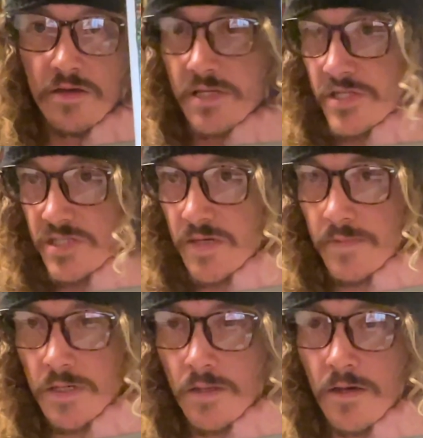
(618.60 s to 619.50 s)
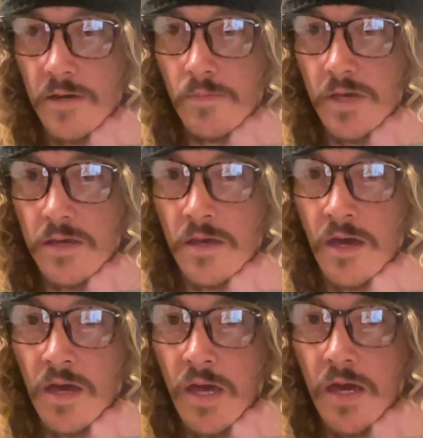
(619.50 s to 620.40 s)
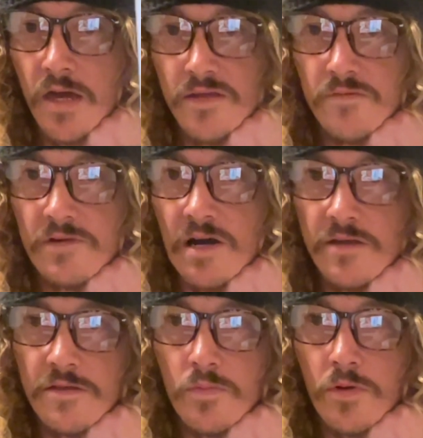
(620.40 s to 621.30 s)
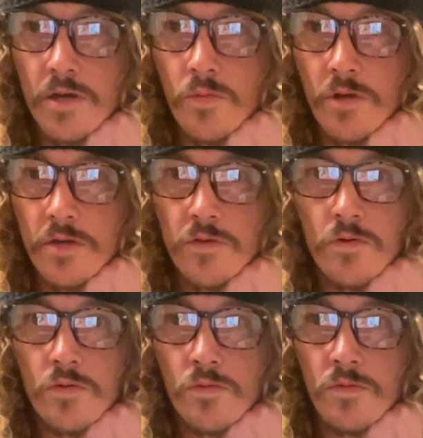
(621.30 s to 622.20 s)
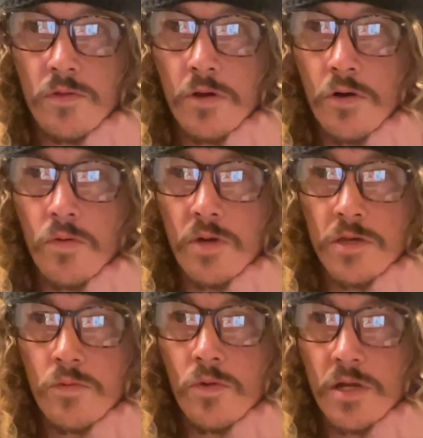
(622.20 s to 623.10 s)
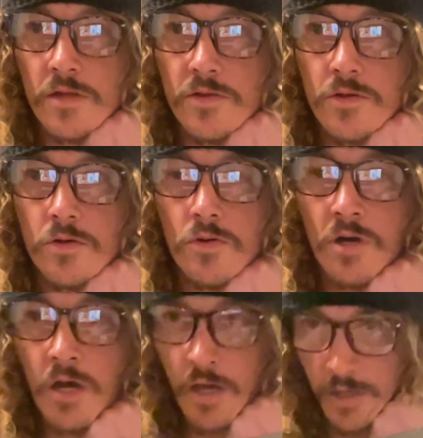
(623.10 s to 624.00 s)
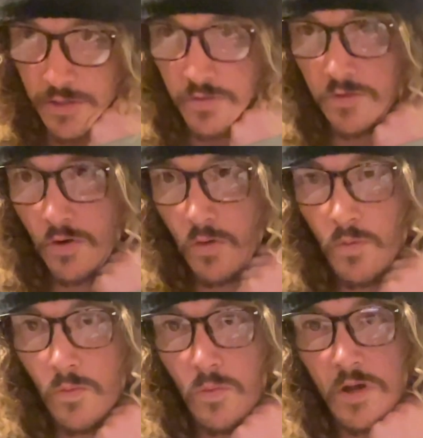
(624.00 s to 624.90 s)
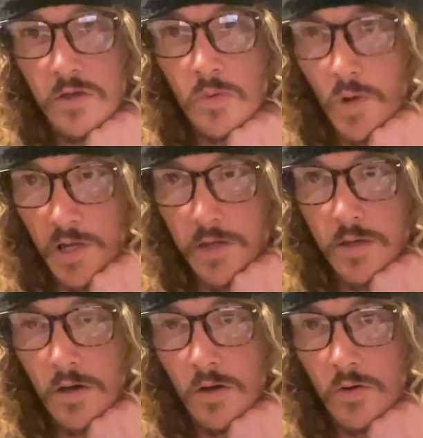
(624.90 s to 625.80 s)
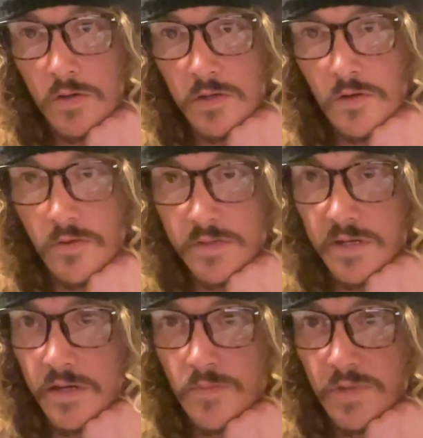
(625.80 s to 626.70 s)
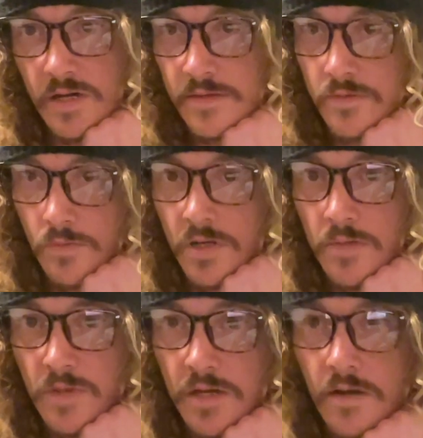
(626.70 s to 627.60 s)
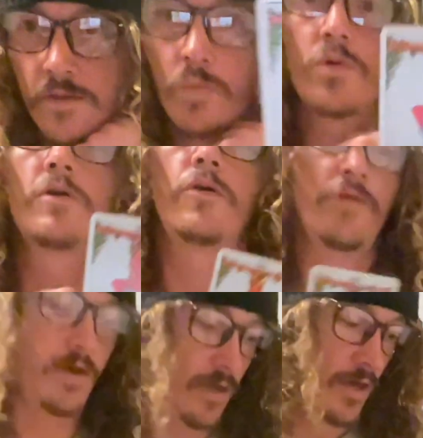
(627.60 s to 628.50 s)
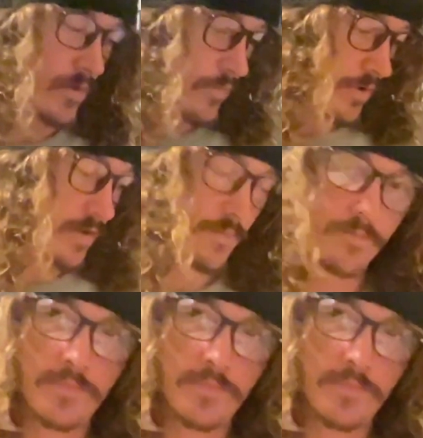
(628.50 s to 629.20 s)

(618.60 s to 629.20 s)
and achieving enlightenment, and you've gotten to the point where you know what you want to do, you know where you want to go, you know the impact you want to make on the world. But